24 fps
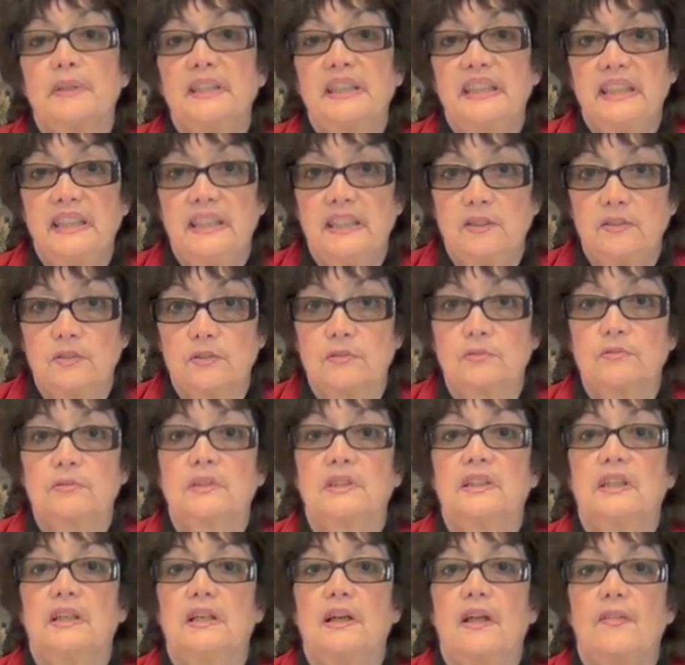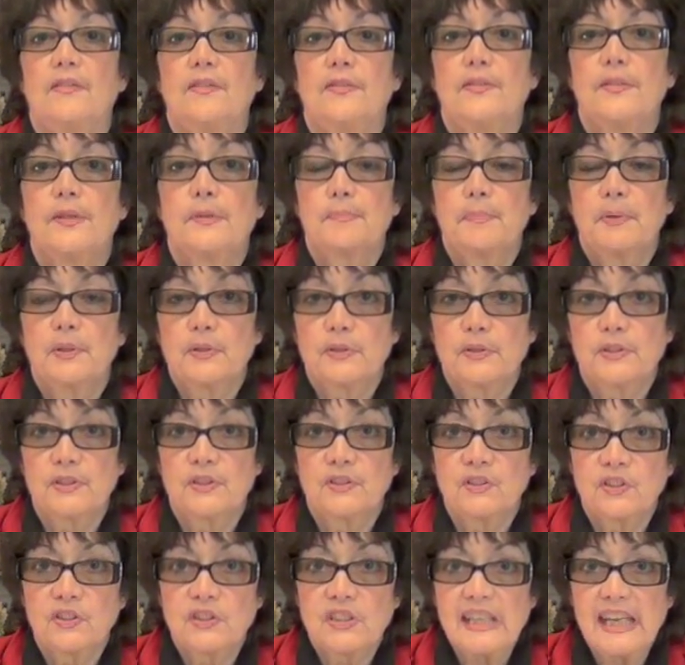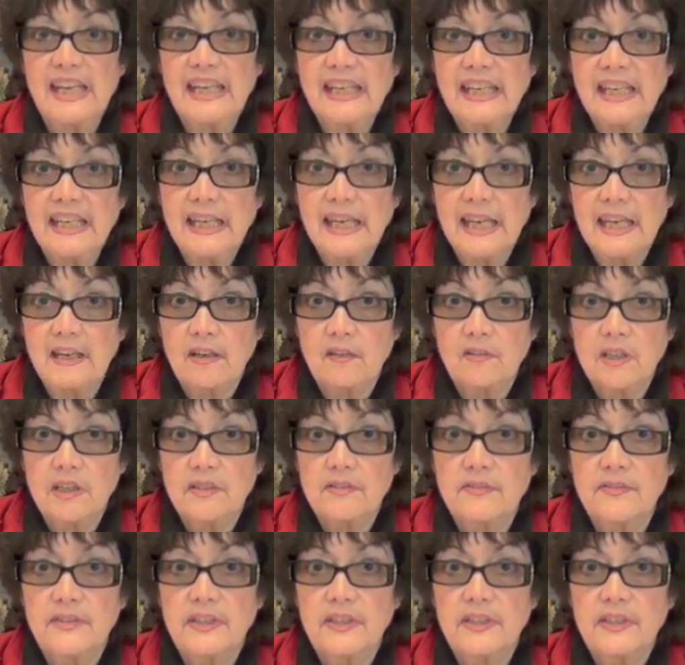heal the person you're taking care of.